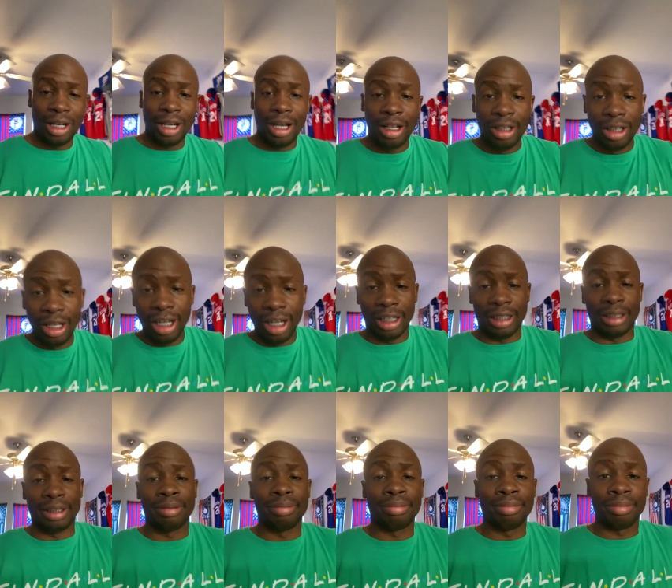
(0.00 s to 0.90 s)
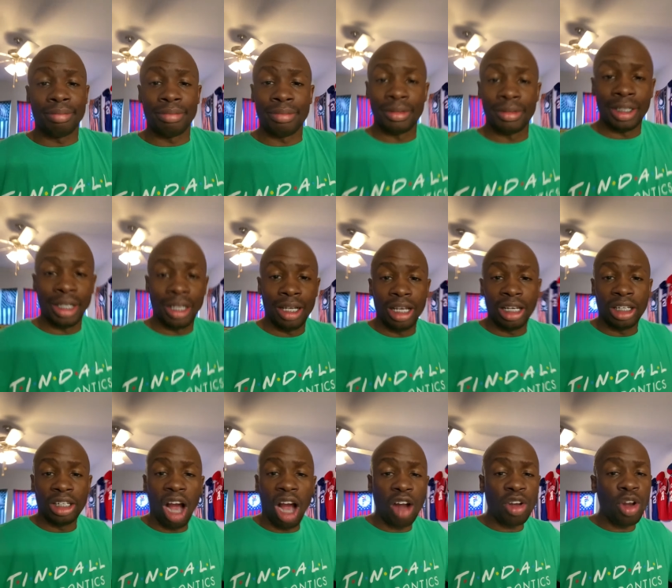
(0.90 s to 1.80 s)
Look,
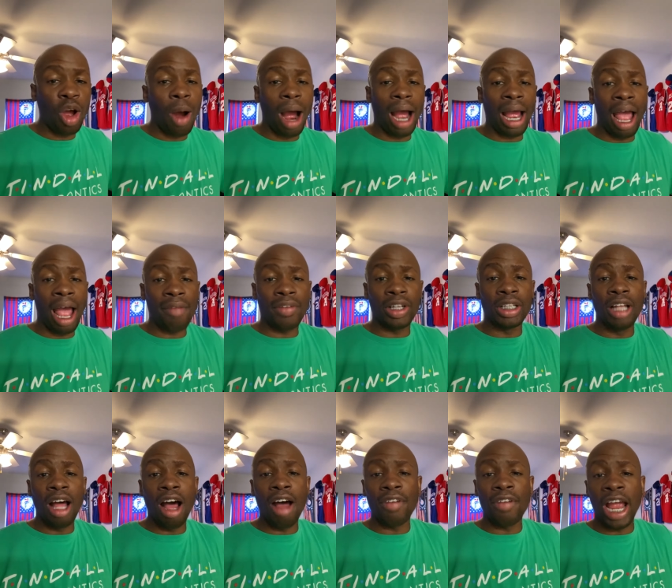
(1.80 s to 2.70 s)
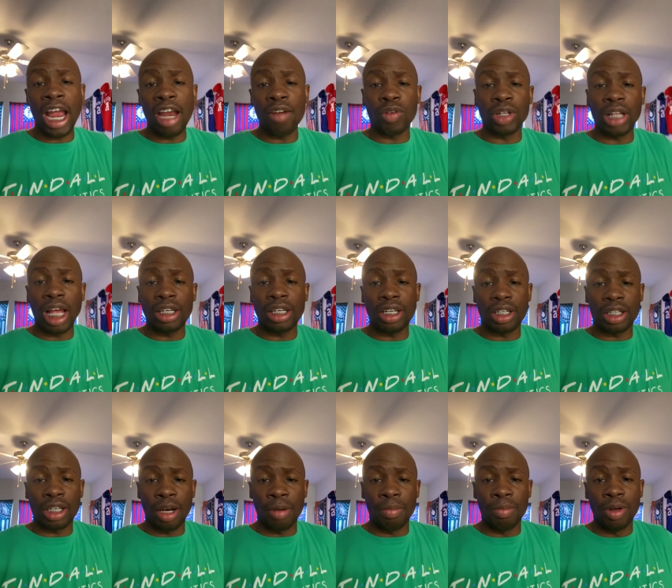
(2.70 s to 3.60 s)
y'all know I have a love-hate
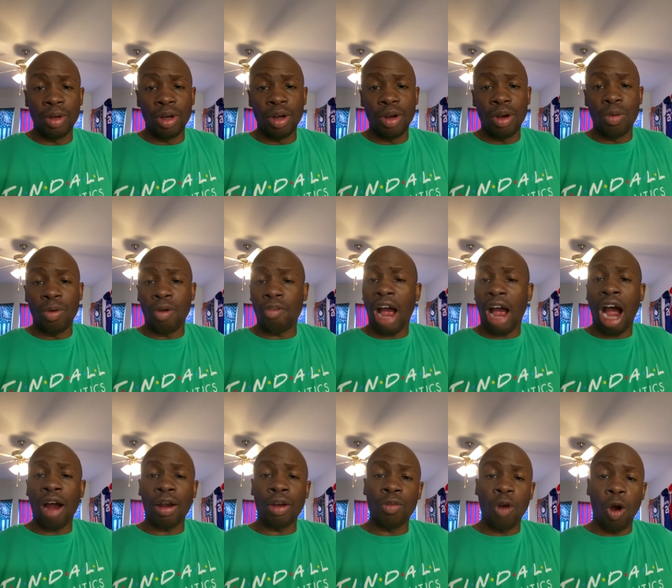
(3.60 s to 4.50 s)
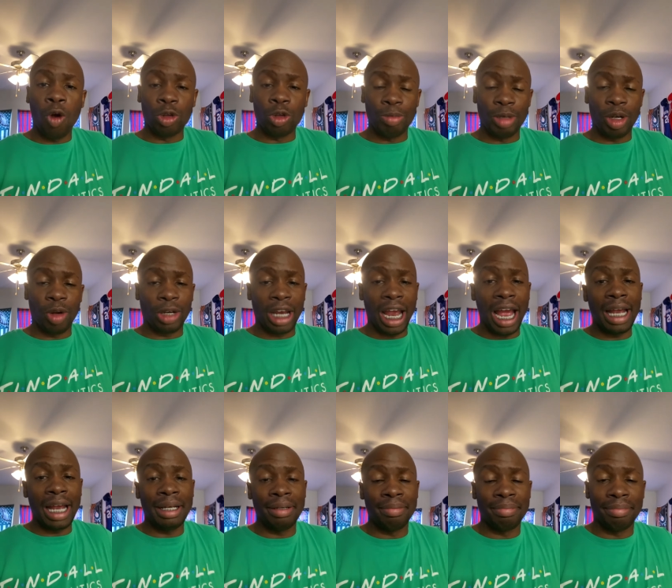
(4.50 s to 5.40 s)
relationship with Howie Roseman,
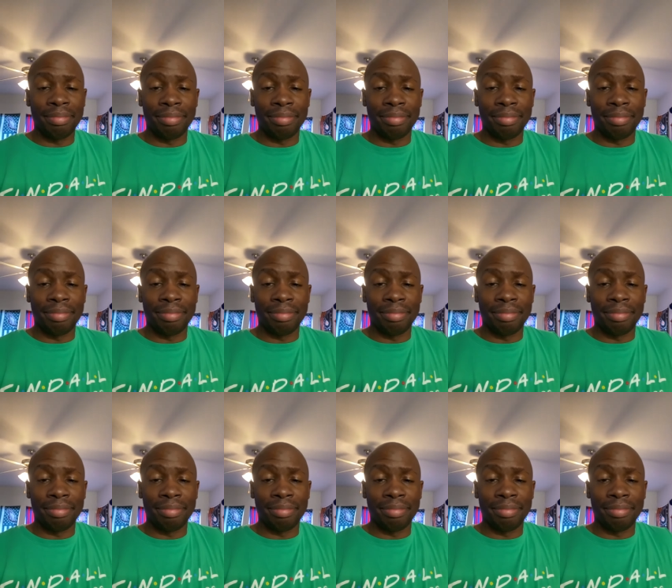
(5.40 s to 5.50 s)
okay?